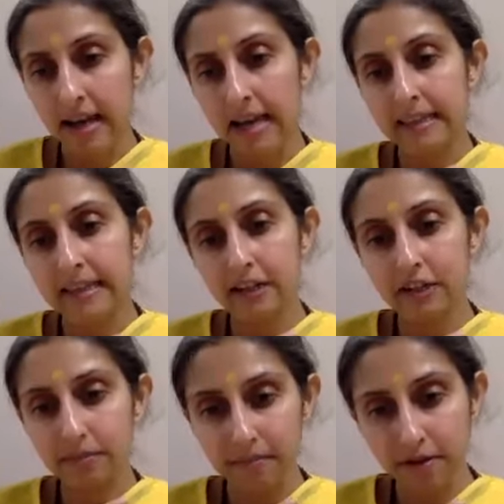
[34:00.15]
and
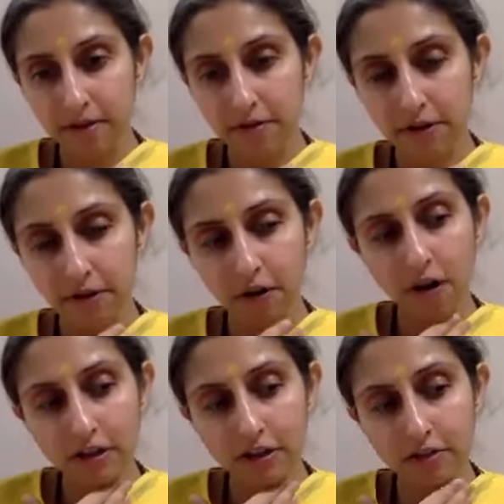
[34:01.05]
there's a mirror,
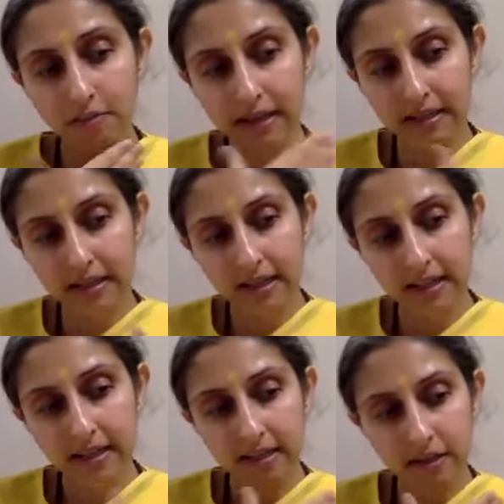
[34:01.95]
automatically